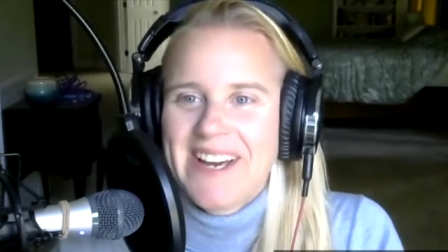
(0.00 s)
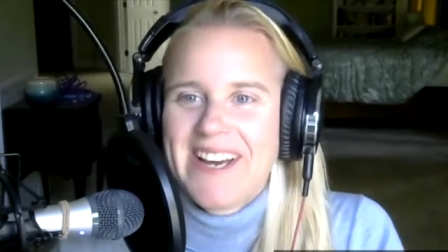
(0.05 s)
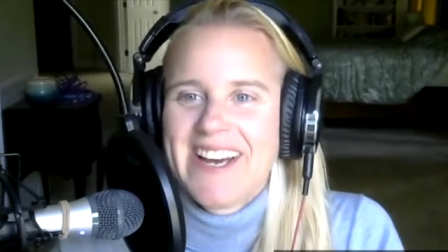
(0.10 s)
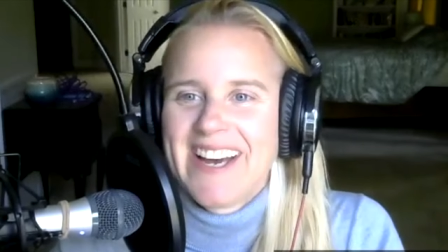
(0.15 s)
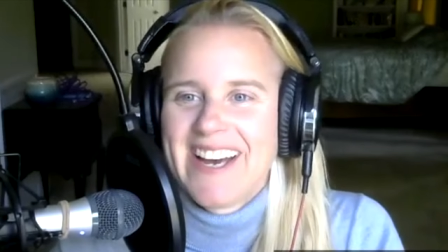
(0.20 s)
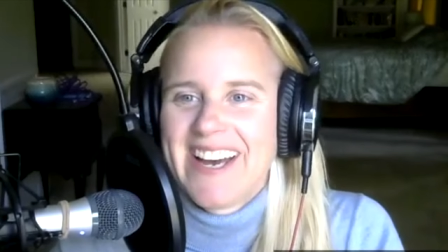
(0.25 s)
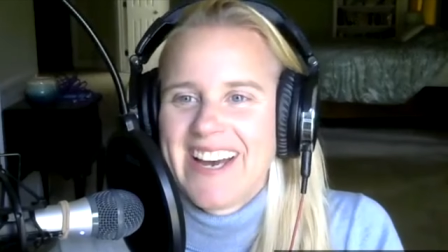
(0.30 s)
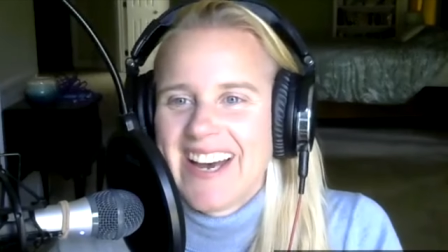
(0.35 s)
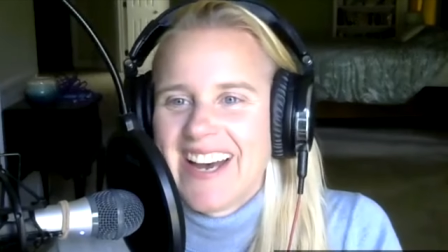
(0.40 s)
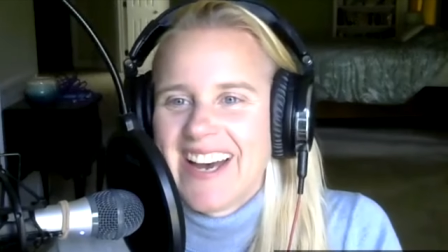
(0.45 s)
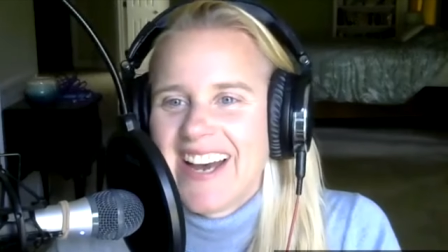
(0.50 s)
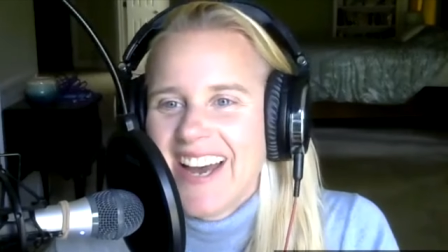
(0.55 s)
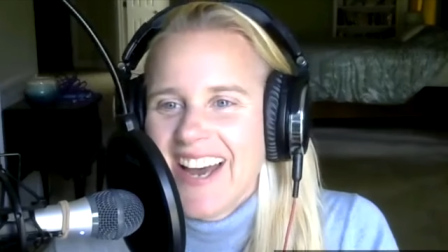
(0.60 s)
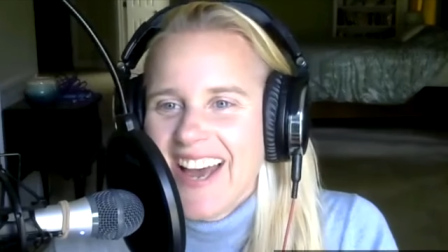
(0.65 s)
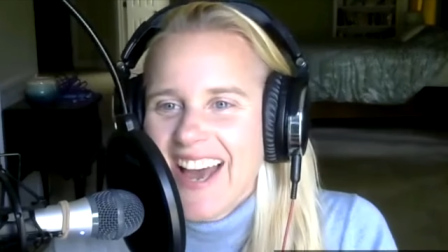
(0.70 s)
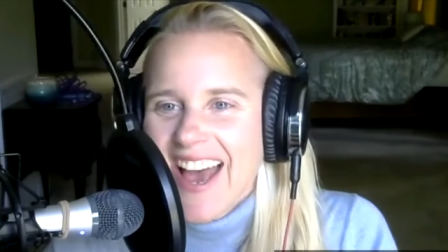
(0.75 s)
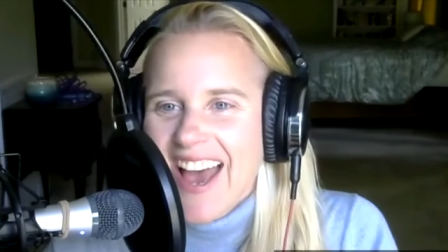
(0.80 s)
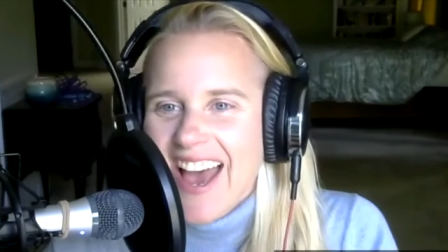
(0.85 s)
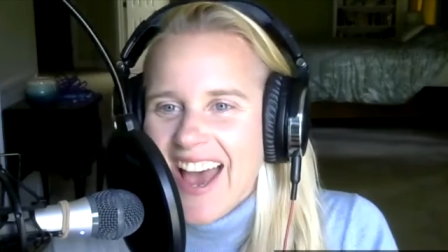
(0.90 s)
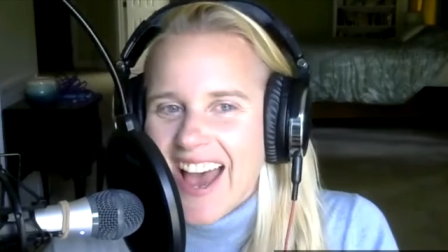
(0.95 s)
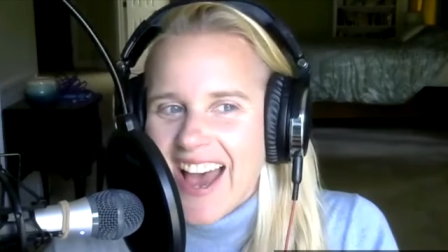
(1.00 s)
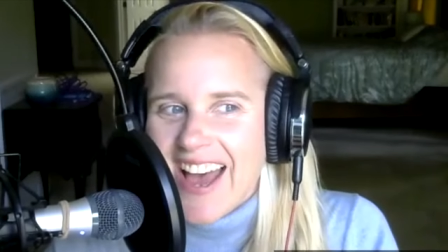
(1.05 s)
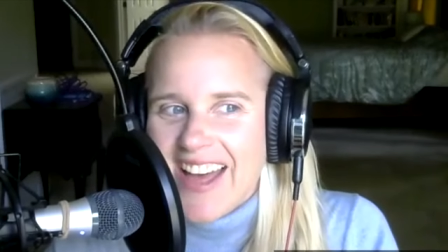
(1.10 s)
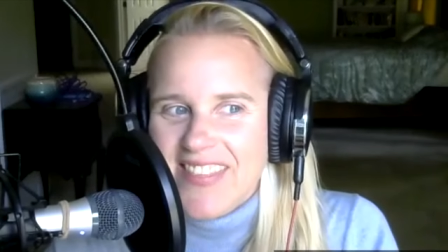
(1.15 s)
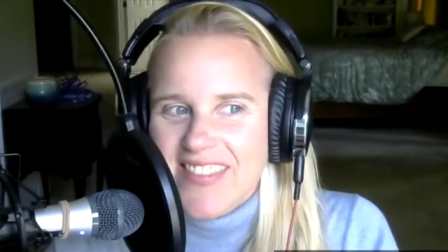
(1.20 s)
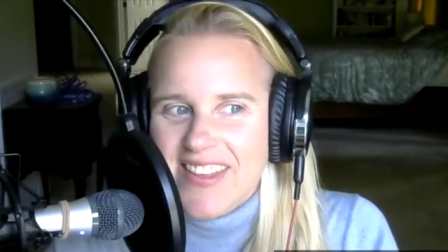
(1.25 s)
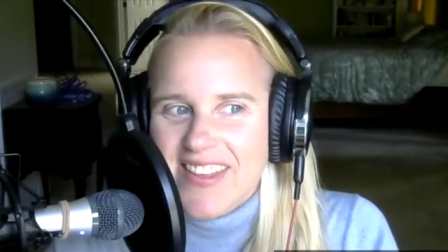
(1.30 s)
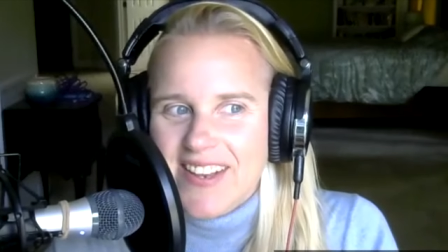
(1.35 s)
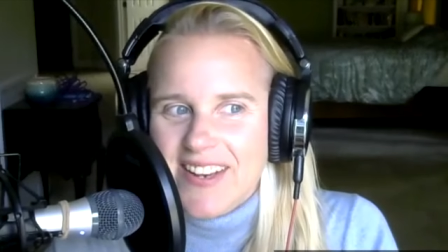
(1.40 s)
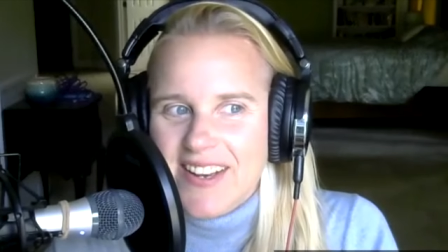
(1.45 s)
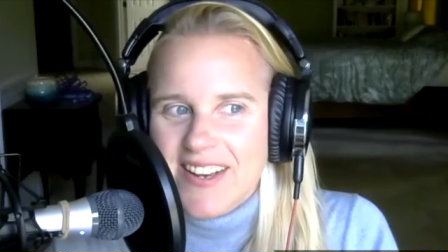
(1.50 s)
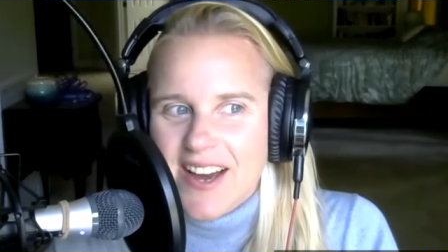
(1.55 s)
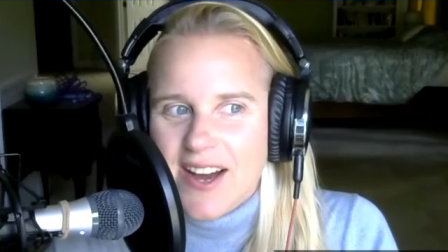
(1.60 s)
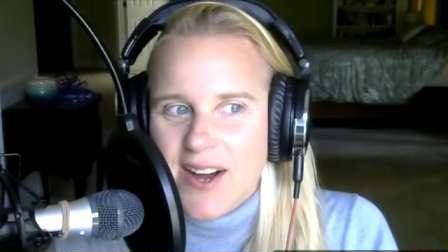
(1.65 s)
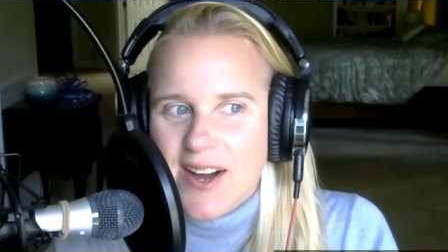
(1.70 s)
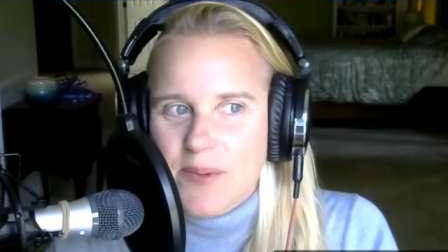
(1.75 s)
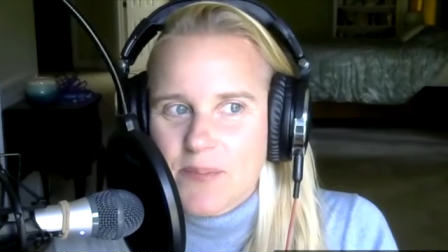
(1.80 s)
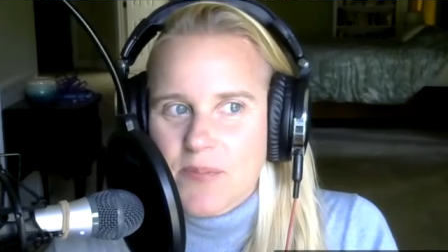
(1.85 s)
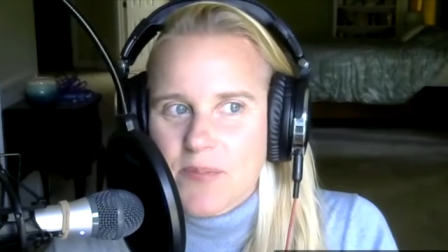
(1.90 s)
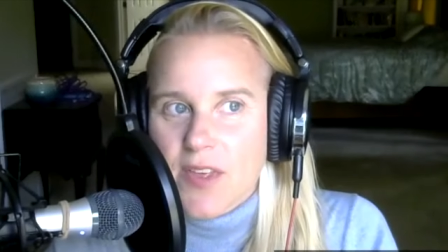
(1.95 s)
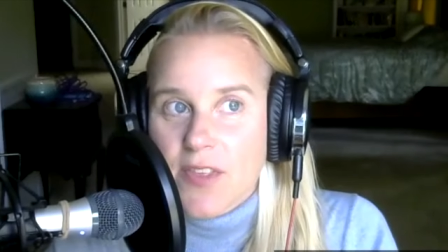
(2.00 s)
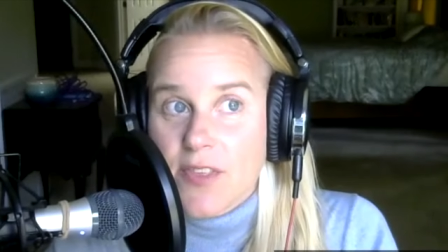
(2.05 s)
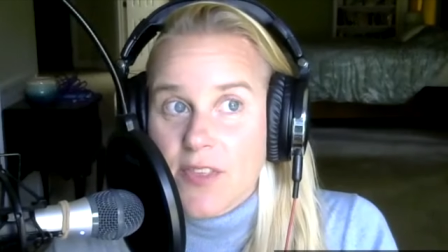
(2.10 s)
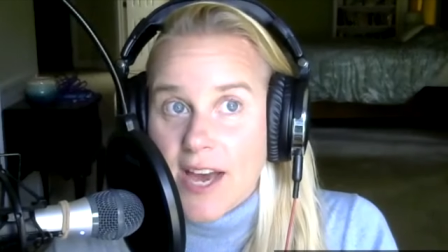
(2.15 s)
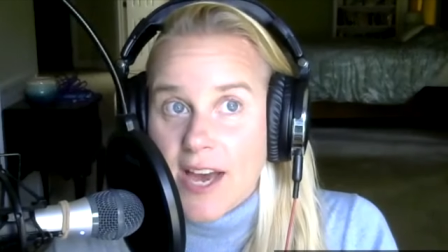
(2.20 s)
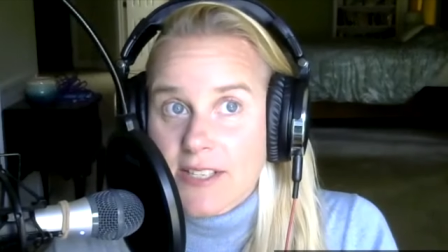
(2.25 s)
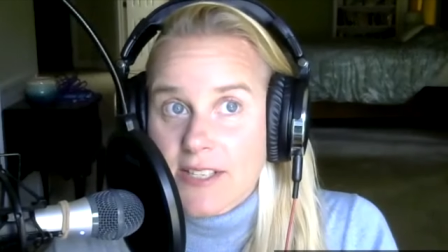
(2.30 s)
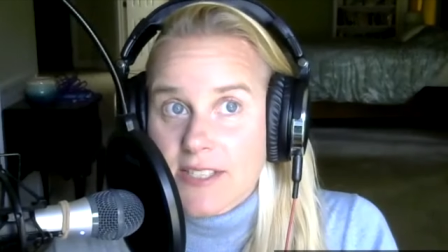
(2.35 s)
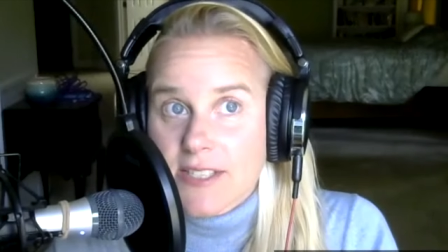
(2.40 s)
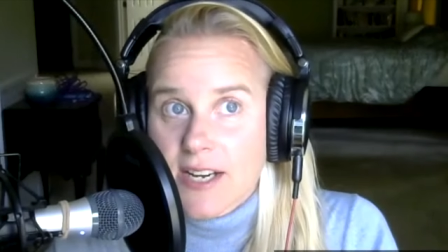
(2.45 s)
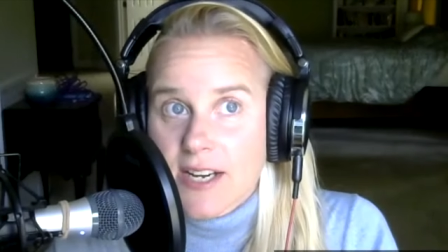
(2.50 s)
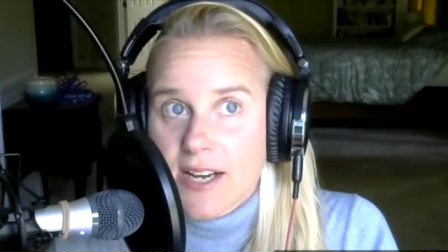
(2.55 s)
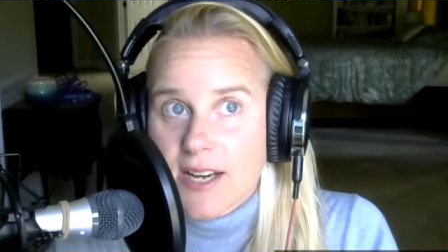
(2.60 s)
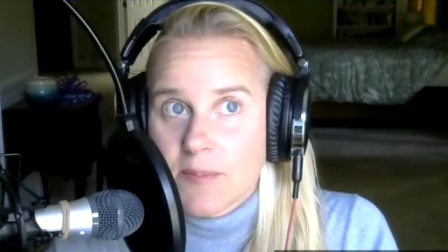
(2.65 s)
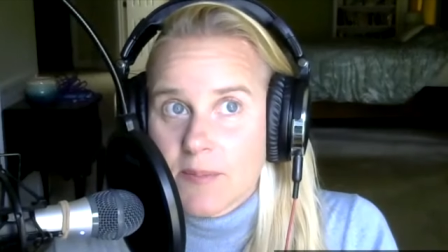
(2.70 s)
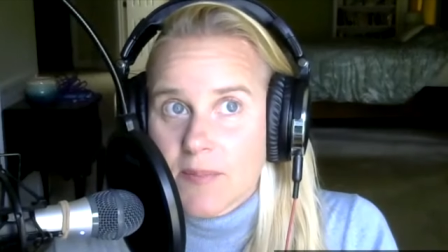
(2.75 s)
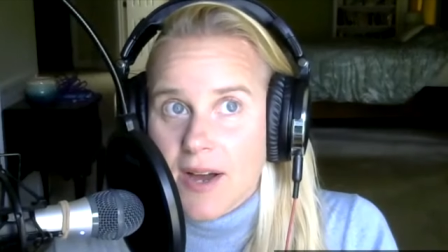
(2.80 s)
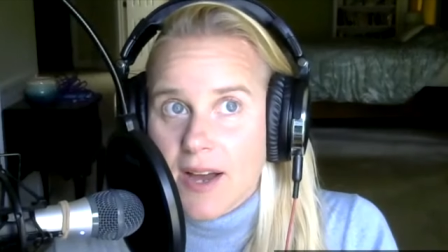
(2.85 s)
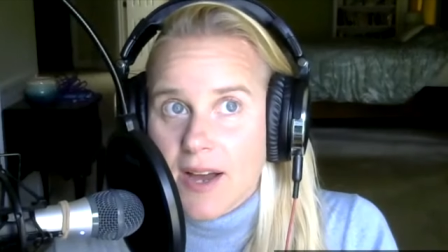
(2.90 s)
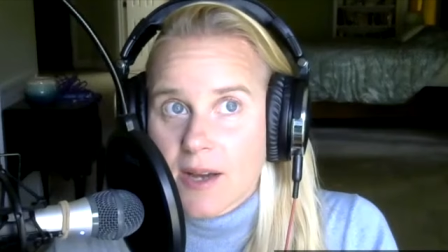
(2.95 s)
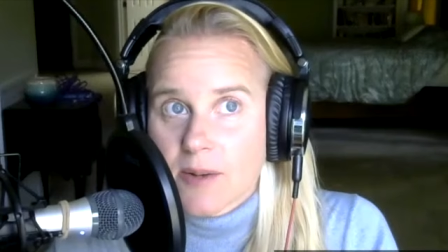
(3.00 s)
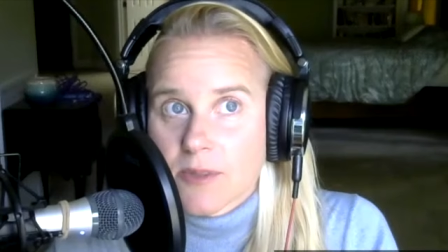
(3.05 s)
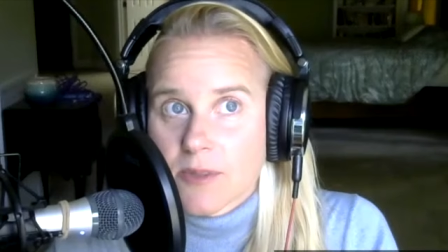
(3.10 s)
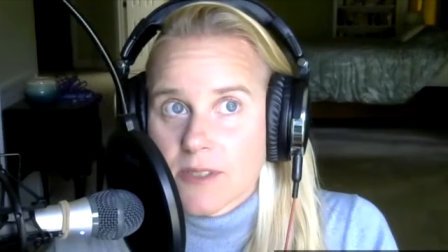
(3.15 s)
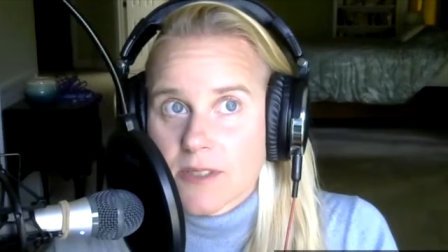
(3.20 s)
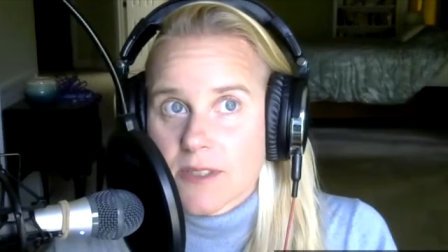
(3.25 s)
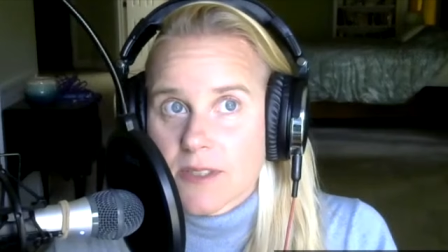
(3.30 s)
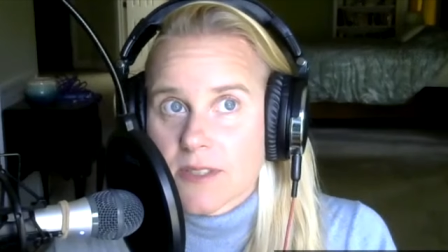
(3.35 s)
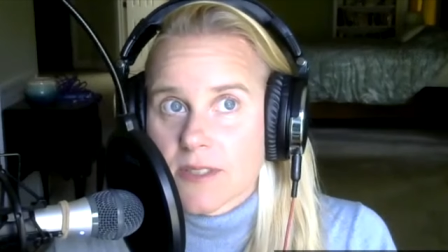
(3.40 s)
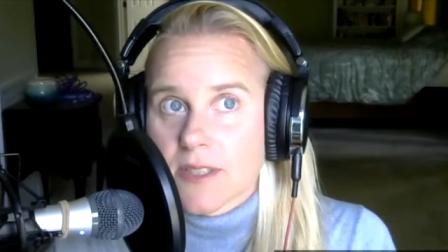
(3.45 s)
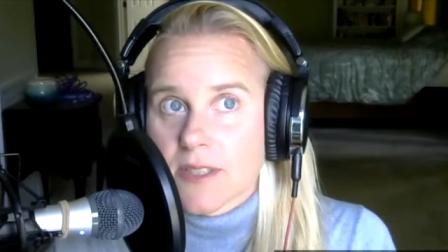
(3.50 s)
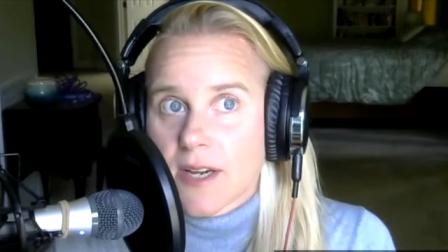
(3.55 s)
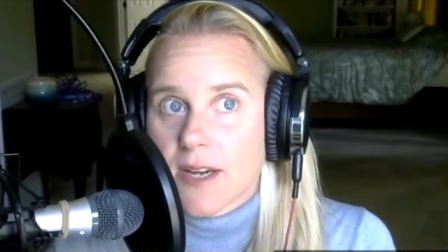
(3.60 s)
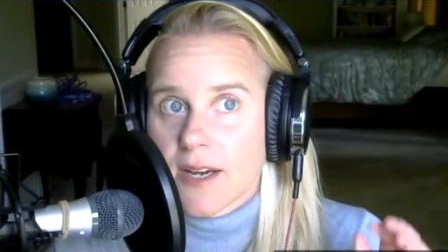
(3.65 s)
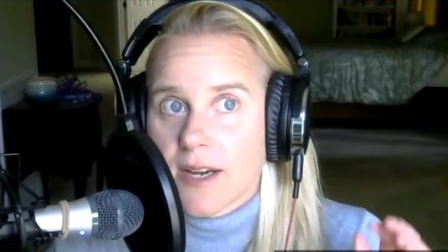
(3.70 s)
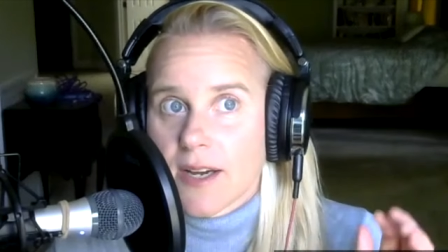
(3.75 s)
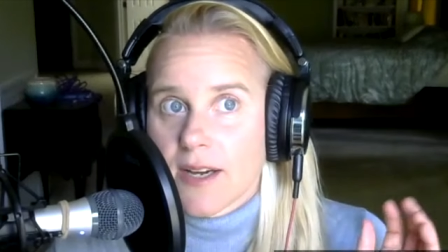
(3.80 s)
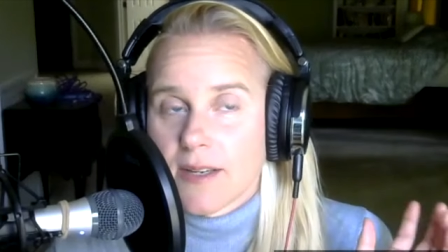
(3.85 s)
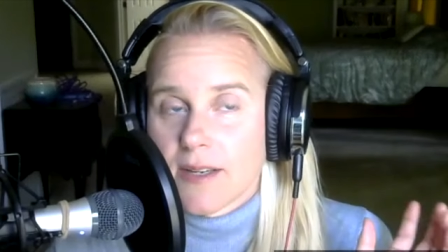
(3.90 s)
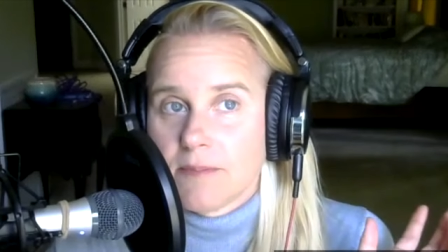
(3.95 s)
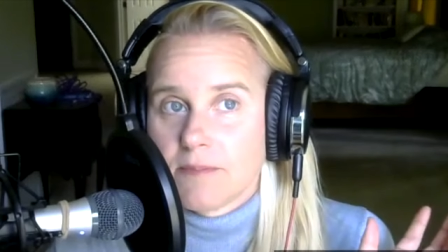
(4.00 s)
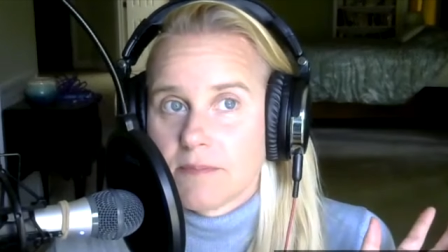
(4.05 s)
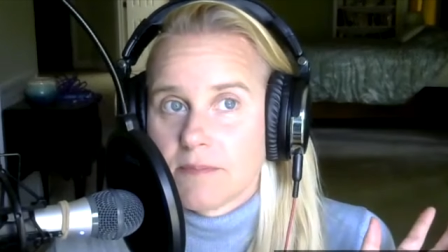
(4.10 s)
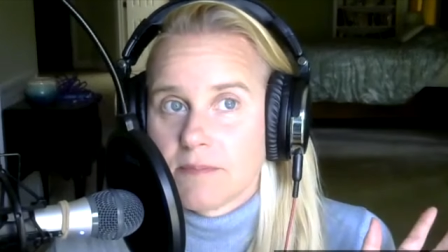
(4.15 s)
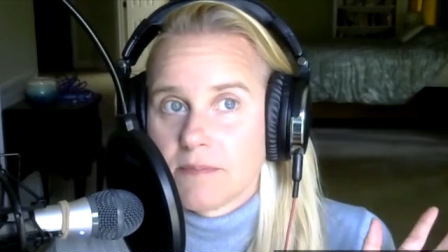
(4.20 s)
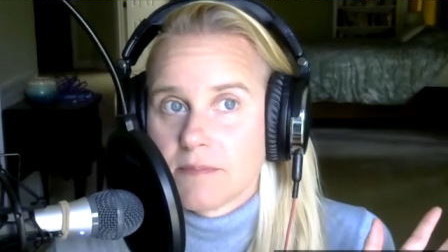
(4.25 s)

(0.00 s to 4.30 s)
Mm-hmm. And then um, that time I was um,